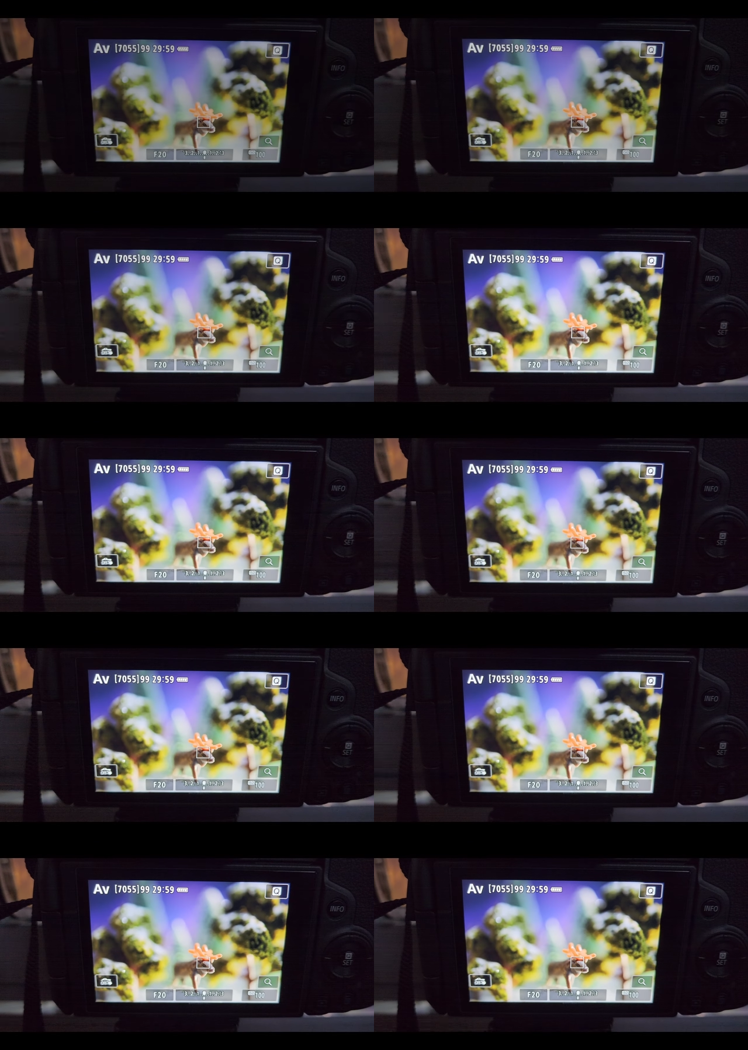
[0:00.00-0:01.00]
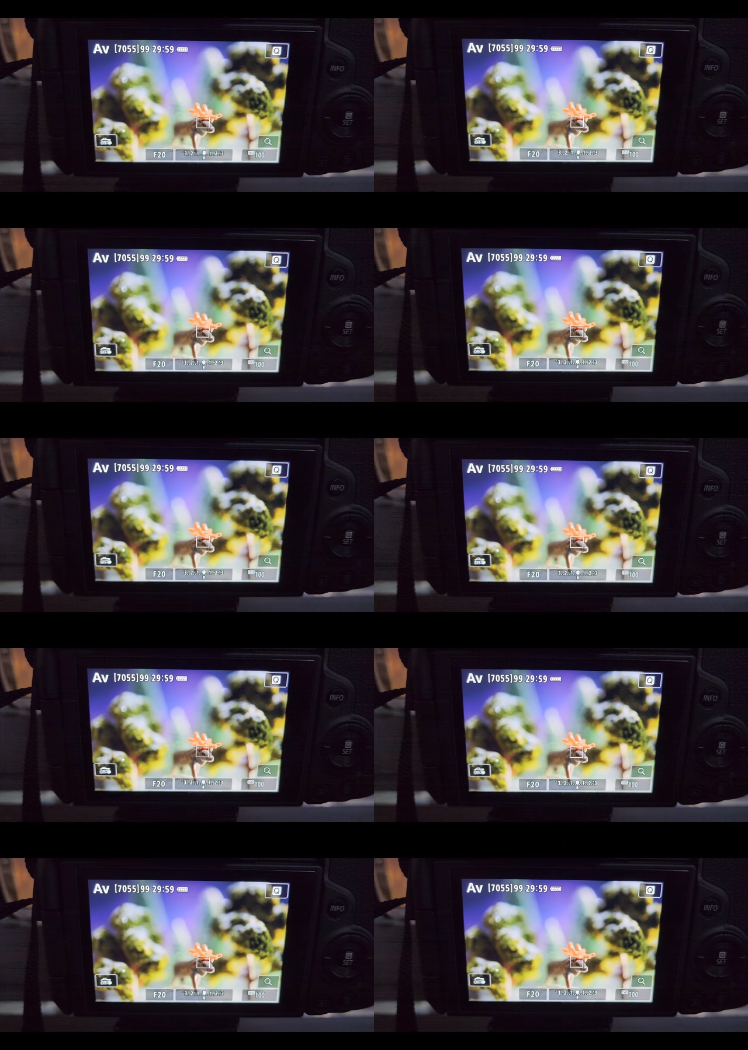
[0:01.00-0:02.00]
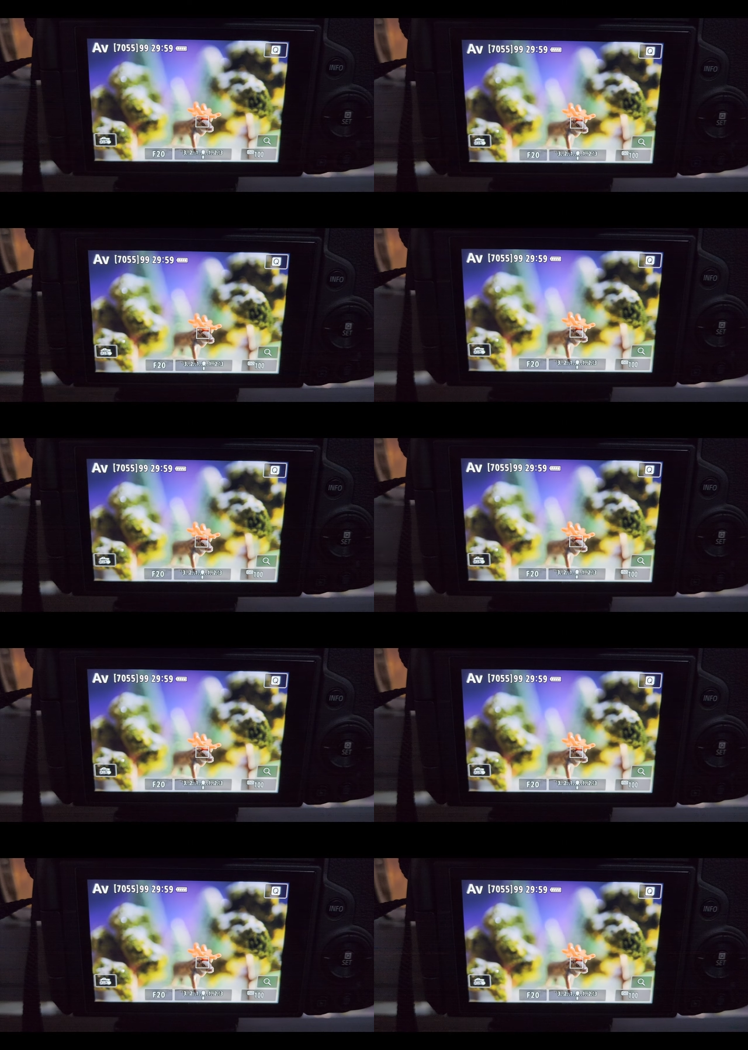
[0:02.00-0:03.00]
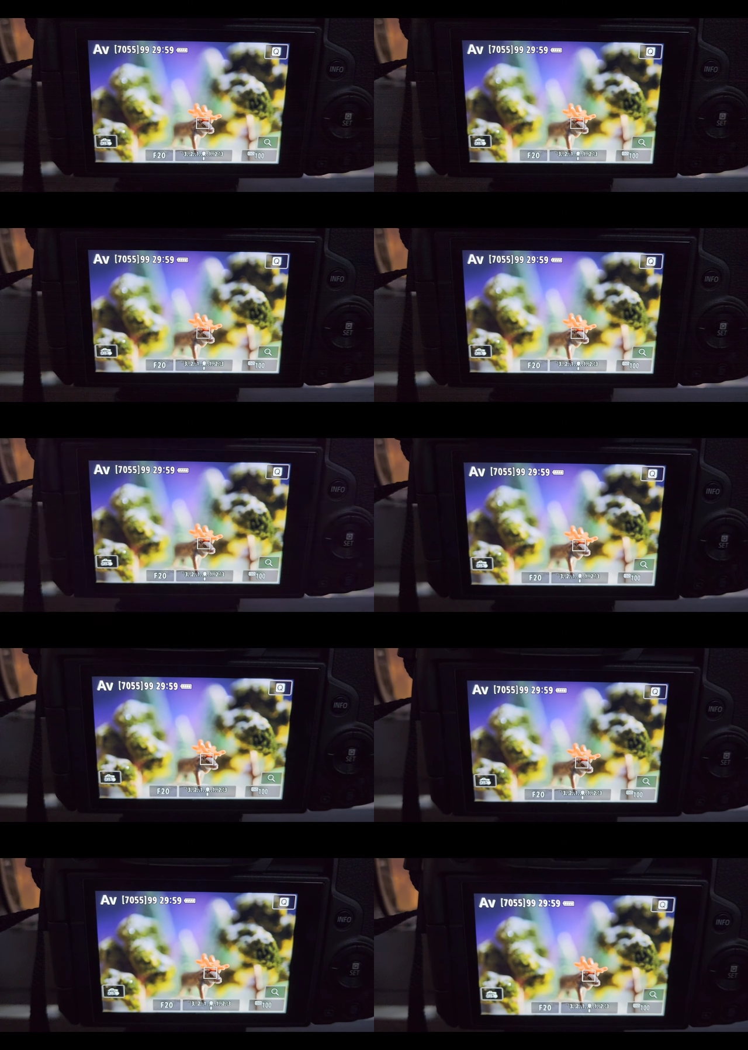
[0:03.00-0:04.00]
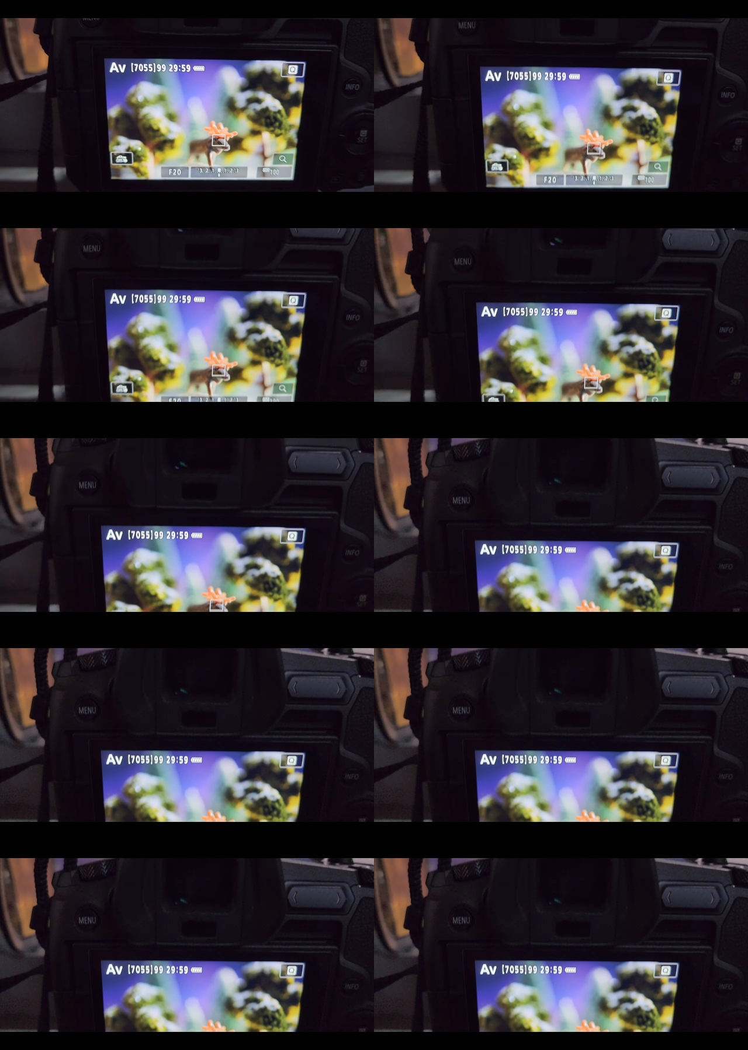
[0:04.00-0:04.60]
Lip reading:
[unreadable: no face in view]